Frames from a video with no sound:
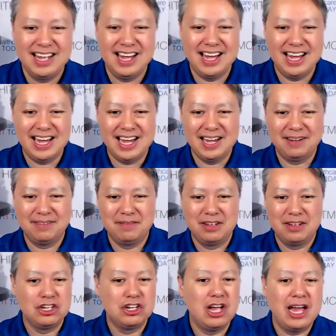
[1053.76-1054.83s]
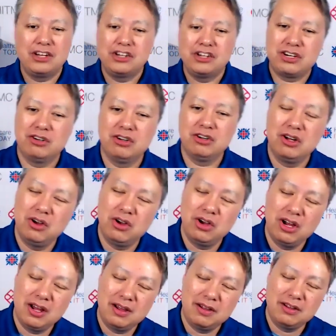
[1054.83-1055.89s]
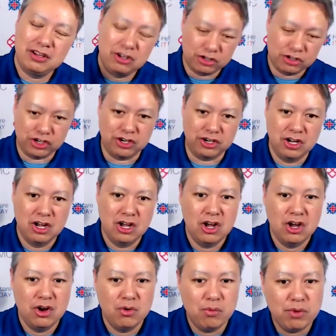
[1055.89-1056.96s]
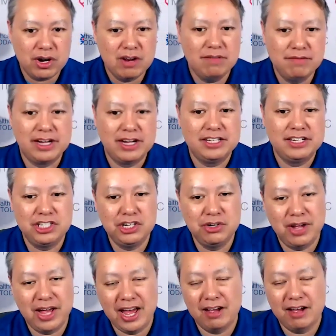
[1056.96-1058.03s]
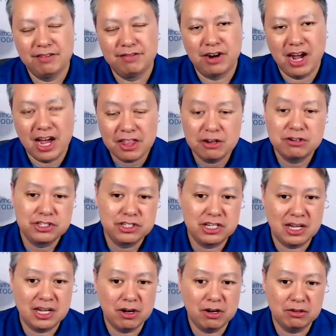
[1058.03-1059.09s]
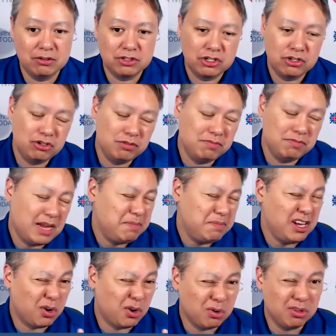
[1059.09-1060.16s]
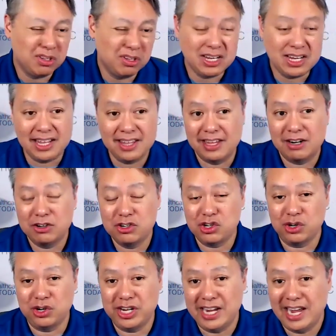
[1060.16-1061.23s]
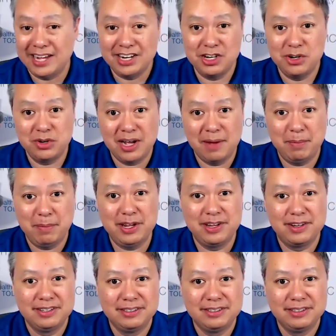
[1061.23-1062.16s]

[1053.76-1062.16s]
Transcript: And Cheryl, your turn. What advice do you have for other CMOs who may be early in their journey at a new company?